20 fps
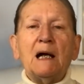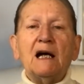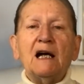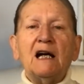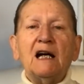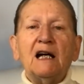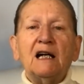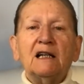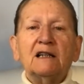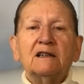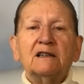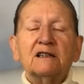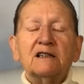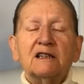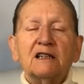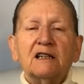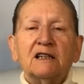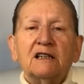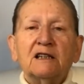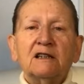And
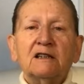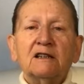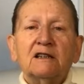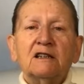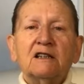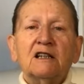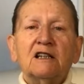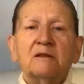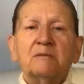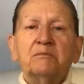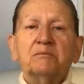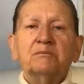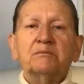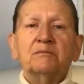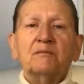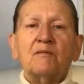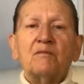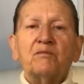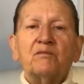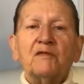
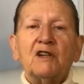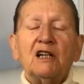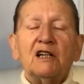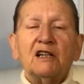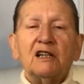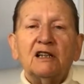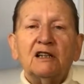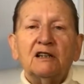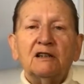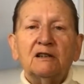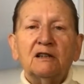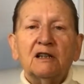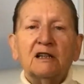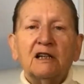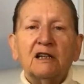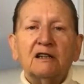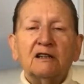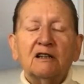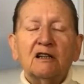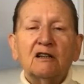in
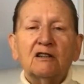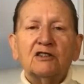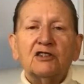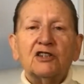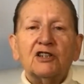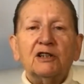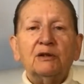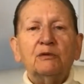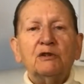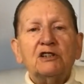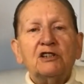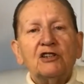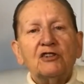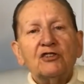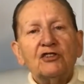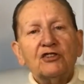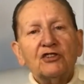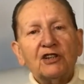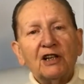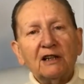a country which
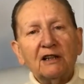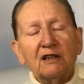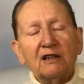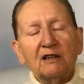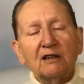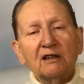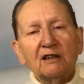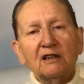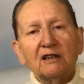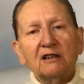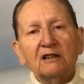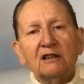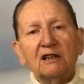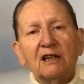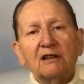is secular,